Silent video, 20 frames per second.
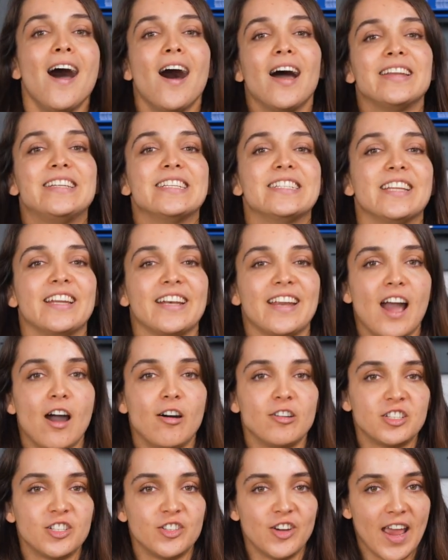I didn't
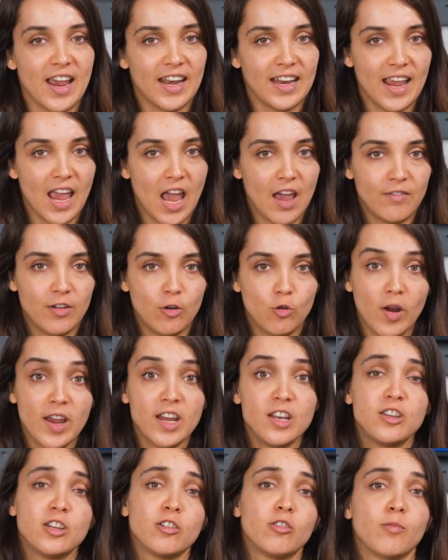encounter any heavy
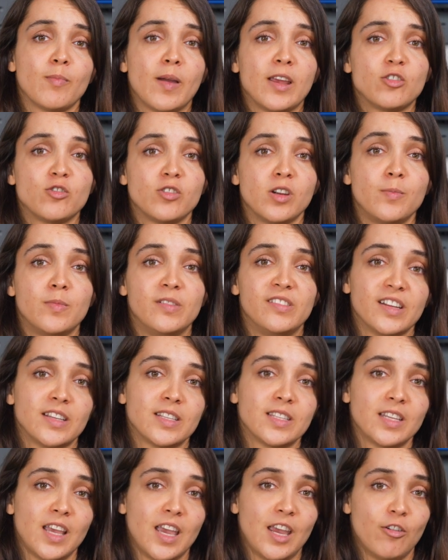rain during my trip,
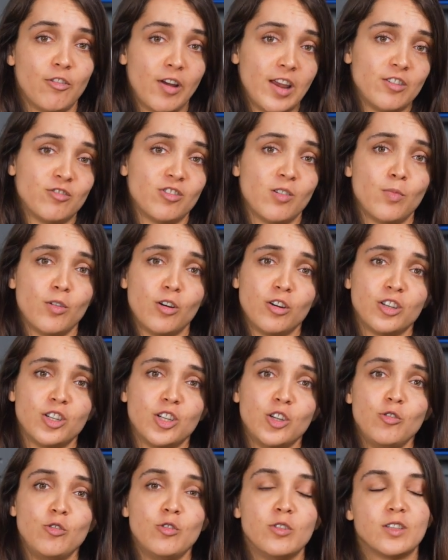just a raindrop or
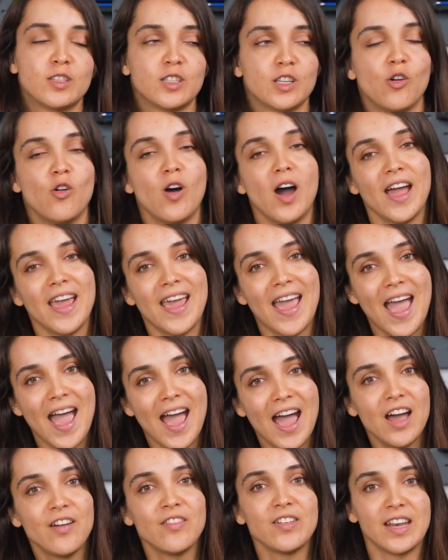two, so I
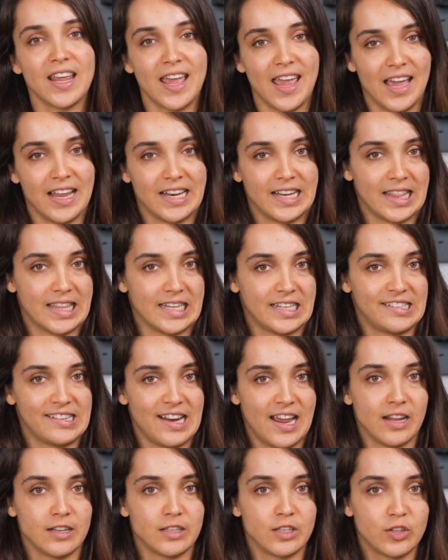haven't had the
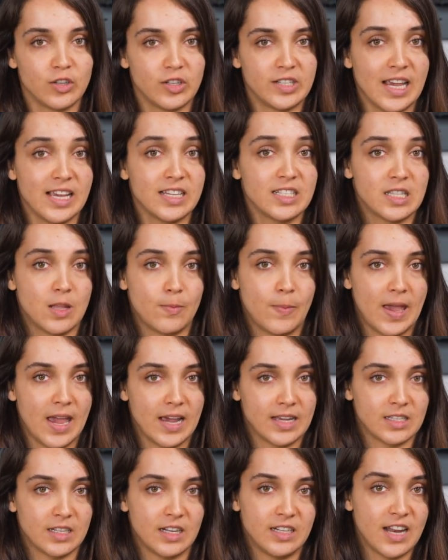chance to test the
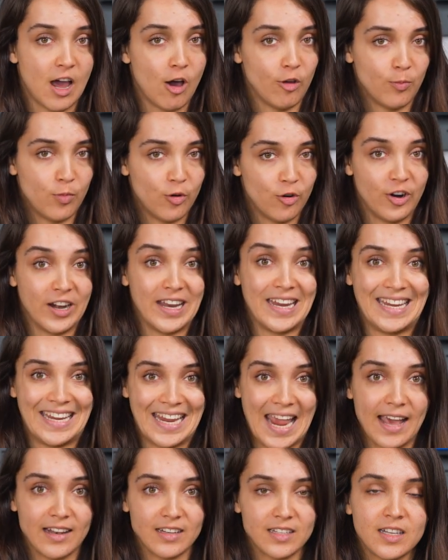bags in a downpour
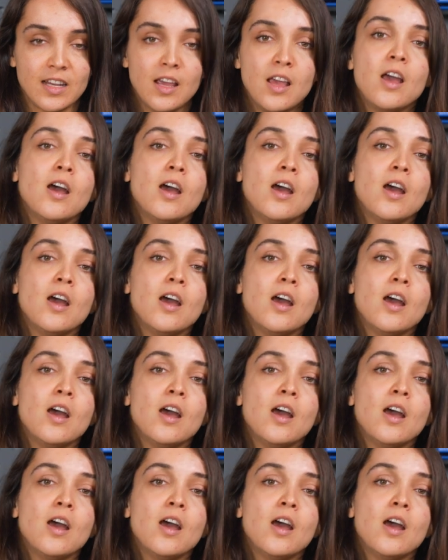yet.